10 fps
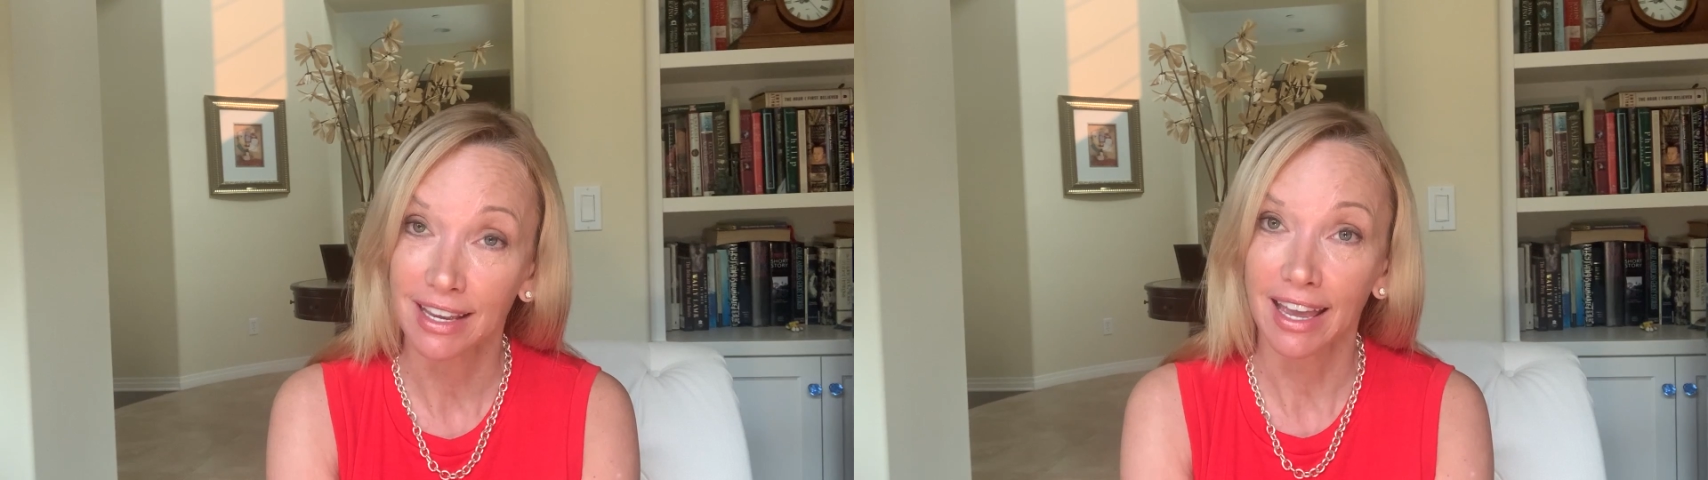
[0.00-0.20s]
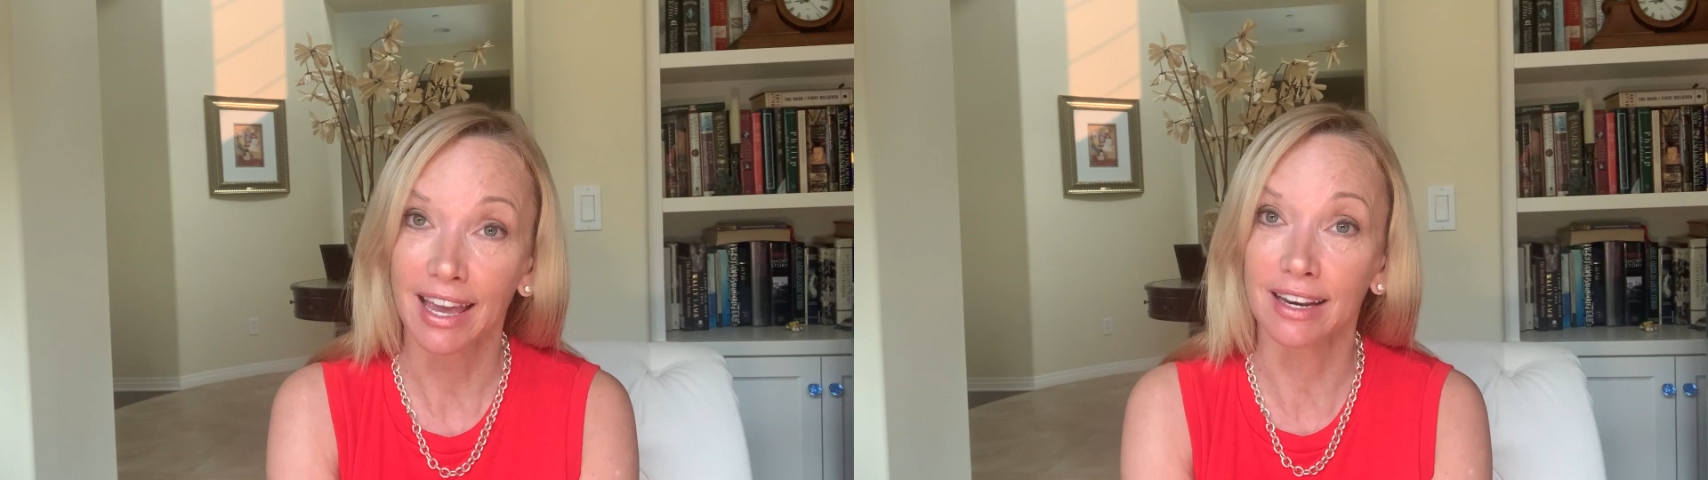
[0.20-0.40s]

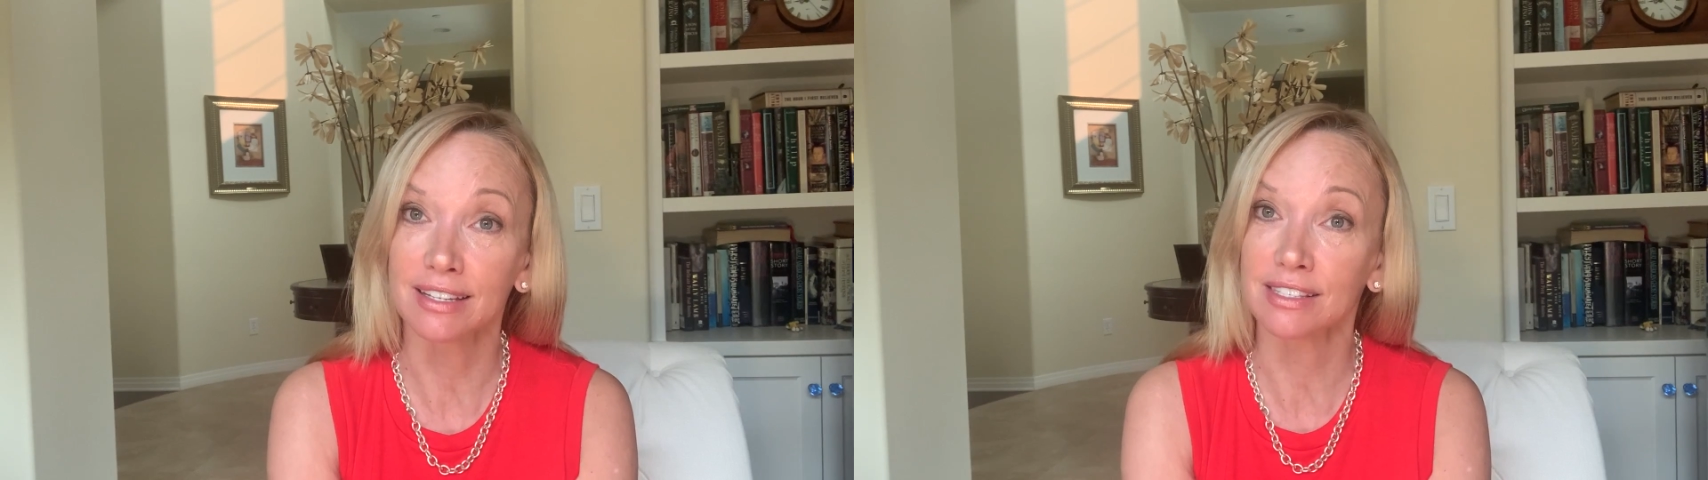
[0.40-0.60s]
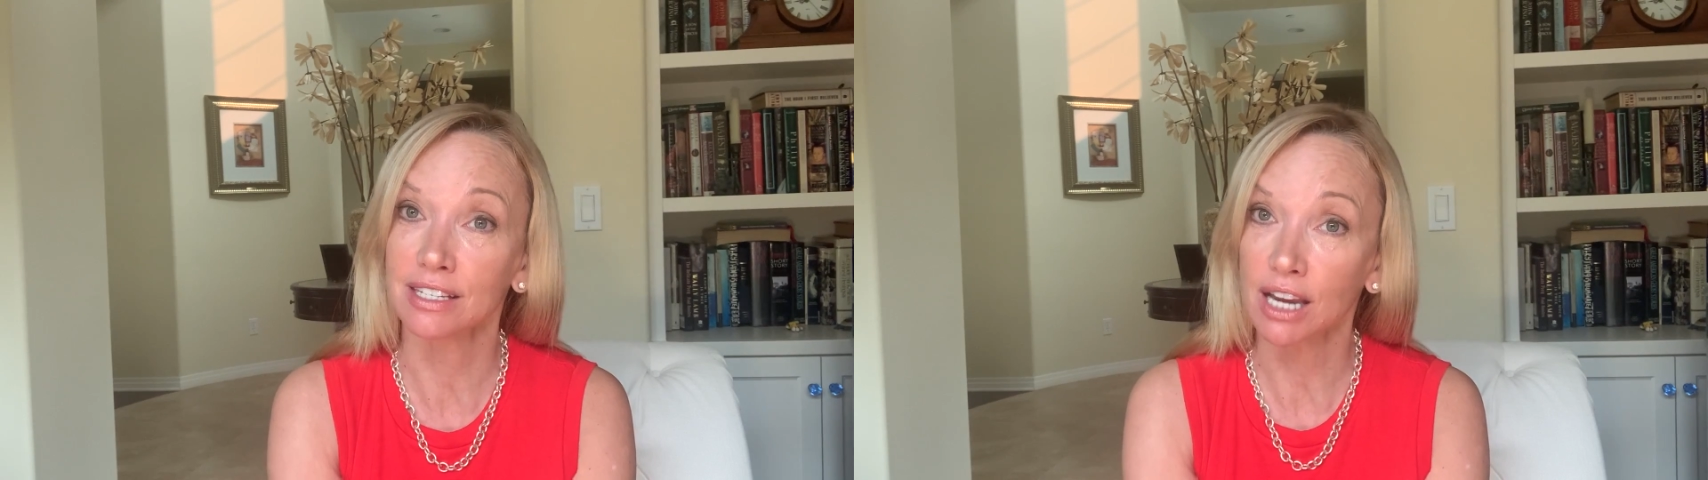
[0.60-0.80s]
and
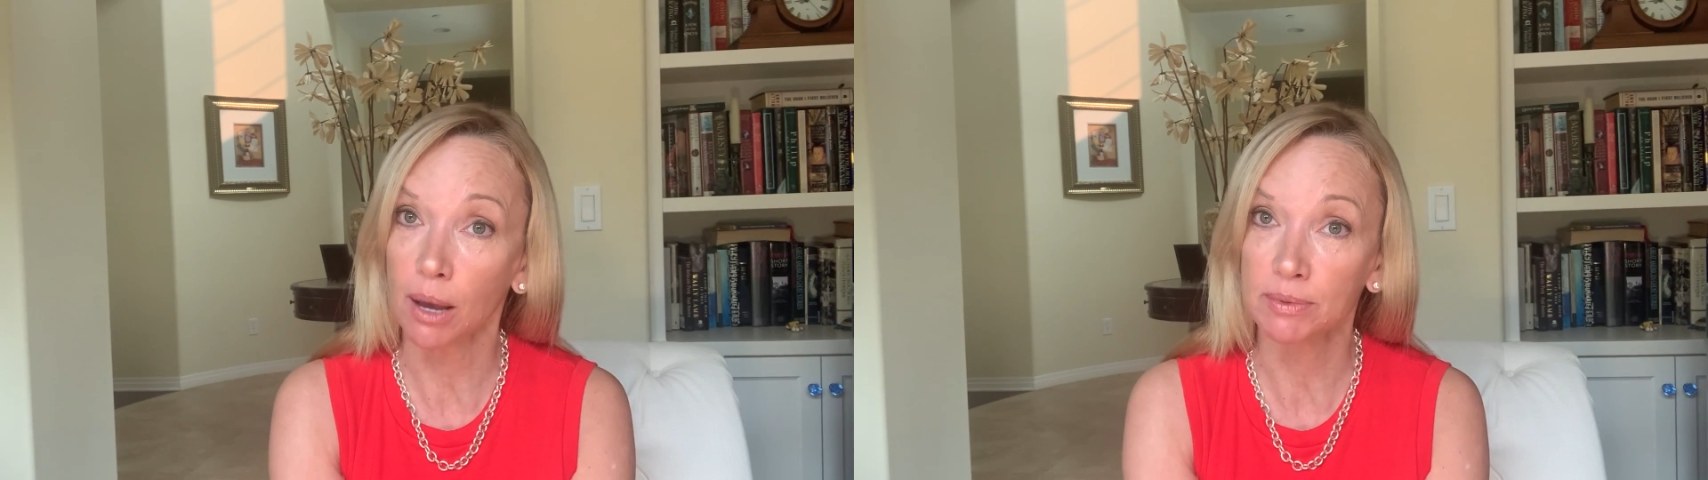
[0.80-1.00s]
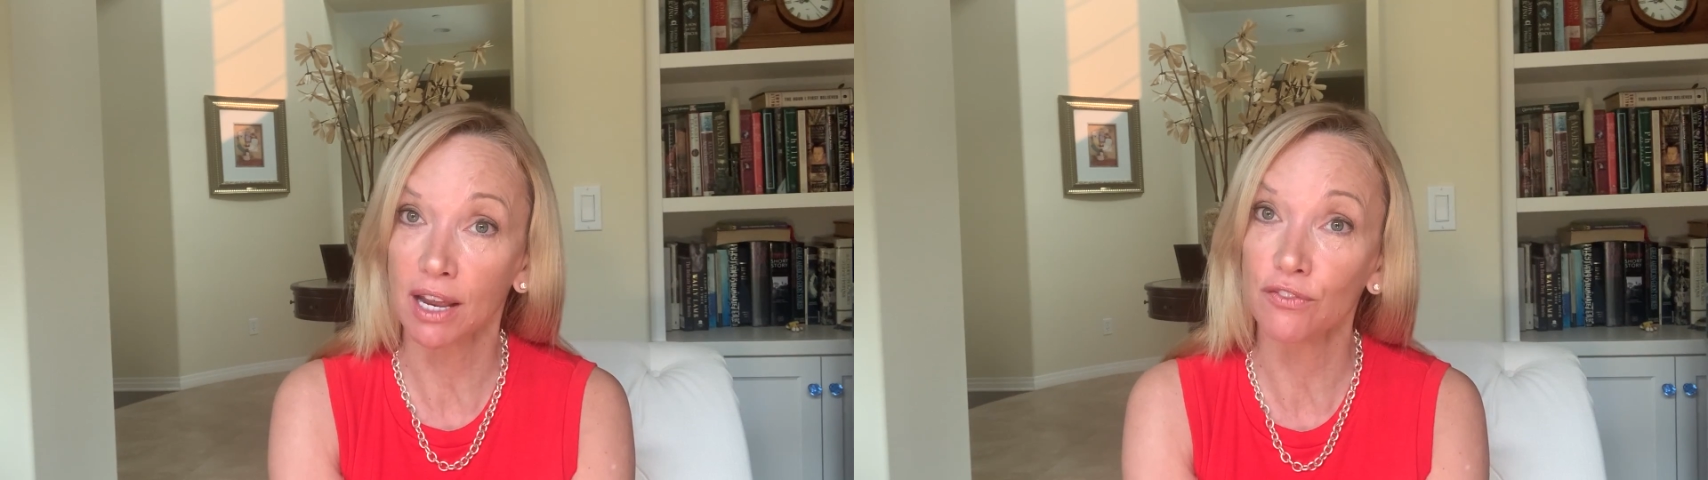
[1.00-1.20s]
it's the
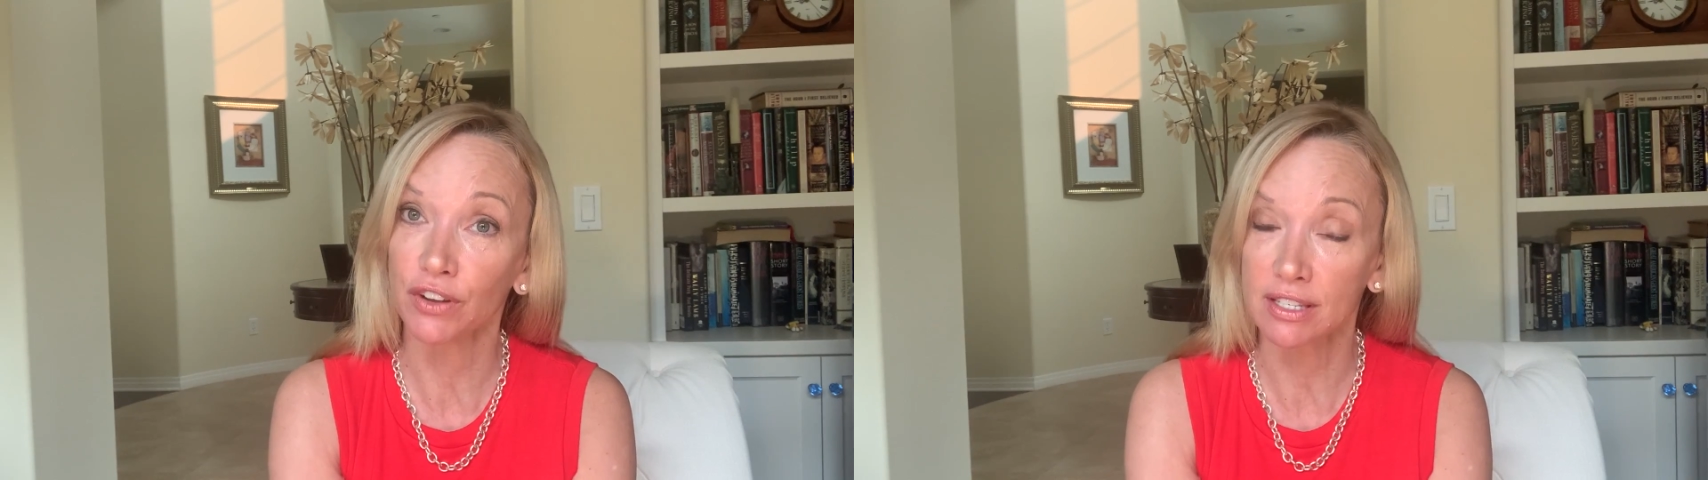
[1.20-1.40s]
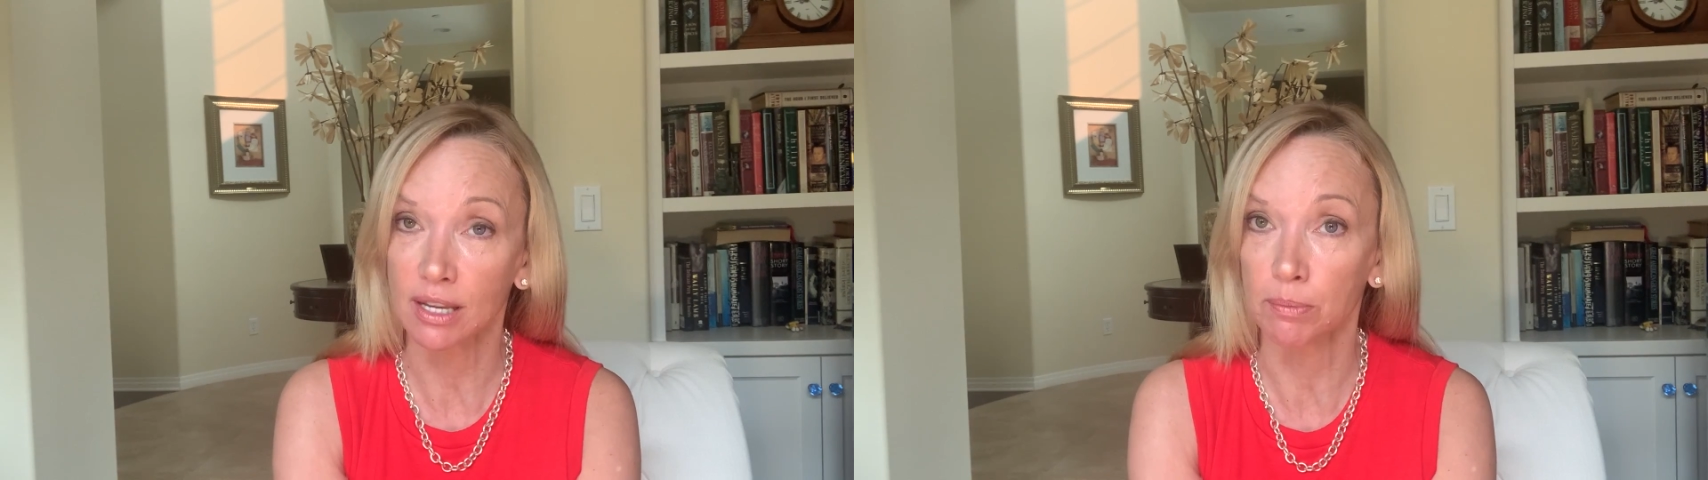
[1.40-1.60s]
top 10
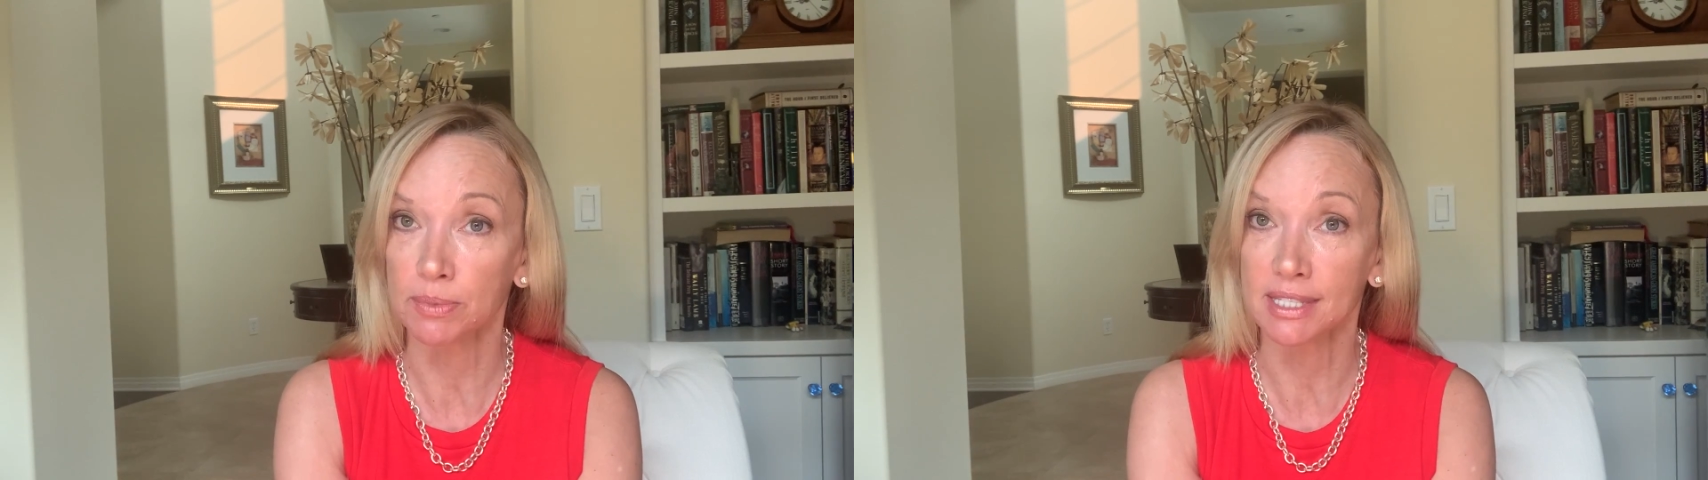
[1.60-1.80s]
fix-ups